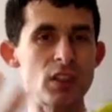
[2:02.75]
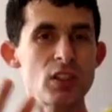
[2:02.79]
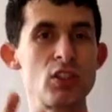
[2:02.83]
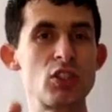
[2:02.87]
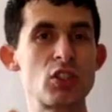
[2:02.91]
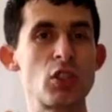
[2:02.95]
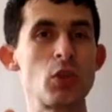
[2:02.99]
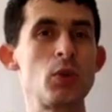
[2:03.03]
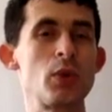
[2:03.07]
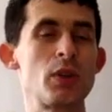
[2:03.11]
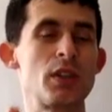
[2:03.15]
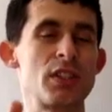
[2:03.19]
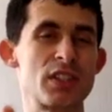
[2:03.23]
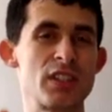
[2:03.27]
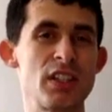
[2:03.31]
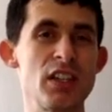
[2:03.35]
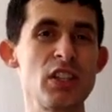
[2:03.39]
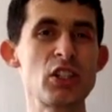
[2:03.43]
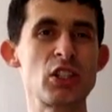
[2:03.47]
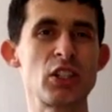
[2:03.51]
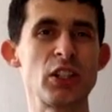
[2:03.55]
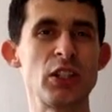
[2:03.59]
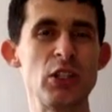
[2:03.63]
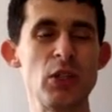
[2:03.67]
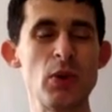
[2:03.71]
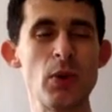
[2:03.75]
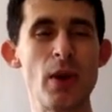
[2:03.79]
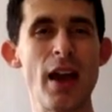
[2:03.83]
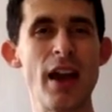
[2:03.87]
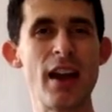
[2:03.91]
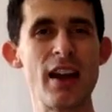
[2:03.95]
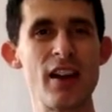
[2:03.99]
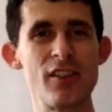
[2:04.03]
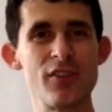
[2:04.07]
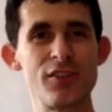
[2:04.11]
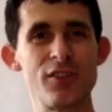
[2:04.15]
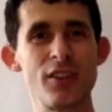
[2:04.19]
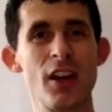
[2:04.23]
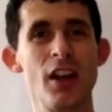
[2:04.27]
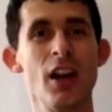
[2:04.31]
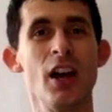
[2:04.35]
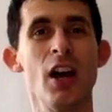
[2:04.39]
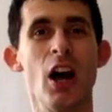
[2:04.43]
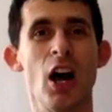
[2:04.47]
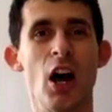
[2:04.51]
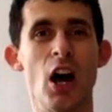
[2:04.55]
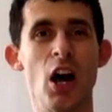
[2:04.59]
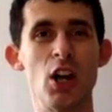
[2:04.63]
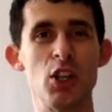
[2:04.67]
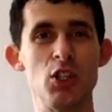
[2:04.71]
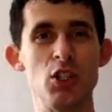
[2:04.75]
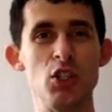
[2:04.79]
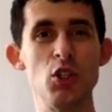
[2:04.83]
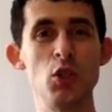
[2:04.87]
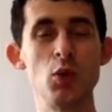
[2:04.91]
So essentially you have a